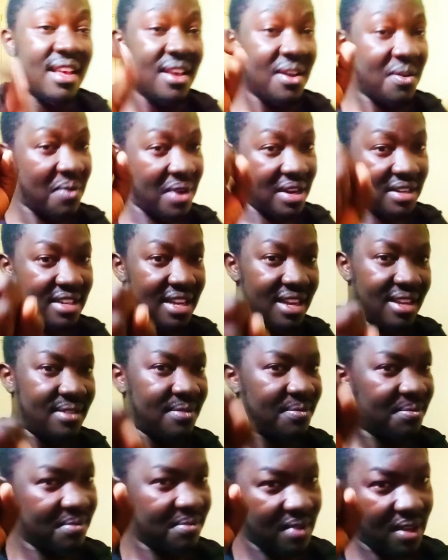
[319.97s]
wata
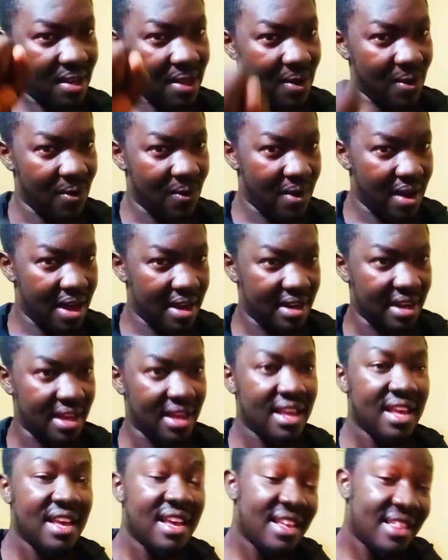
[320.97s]
hawana.
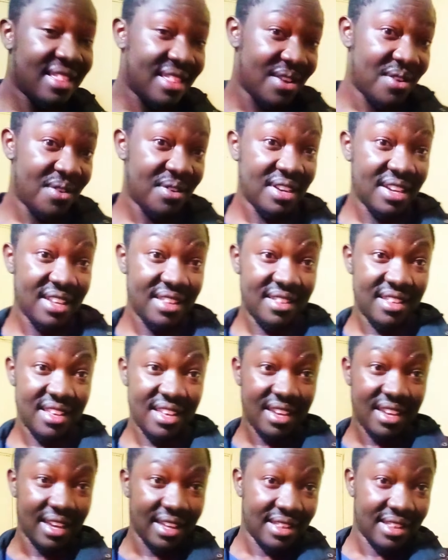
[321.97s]
The only thing